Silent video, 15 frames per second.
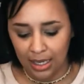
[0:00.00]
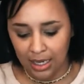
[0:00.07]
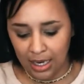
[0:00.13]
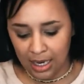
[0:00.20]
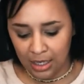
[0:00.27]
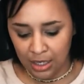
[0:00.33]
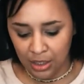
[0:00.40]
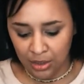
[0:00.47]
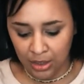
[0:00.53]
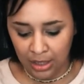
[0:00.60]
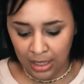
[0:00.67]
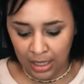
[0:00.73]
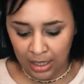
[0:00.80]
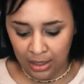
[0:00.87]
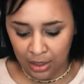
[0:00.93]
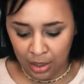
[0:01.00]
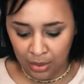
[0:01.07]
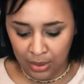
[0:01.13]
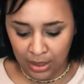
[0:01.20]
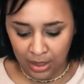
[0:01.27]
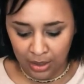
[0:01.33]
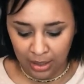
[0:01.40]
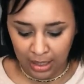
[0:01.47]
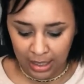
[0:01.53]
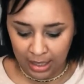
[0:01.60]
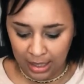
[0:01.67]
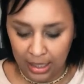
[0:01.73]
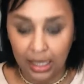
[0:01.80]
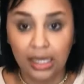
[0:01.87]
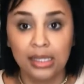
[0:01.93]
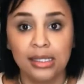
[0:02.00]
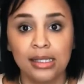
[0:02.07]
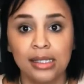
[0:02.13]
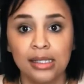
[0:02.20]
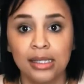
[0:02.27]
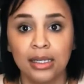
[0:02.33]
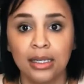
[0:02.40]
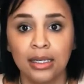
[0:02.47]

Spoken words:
and then you can kind of go in there like this.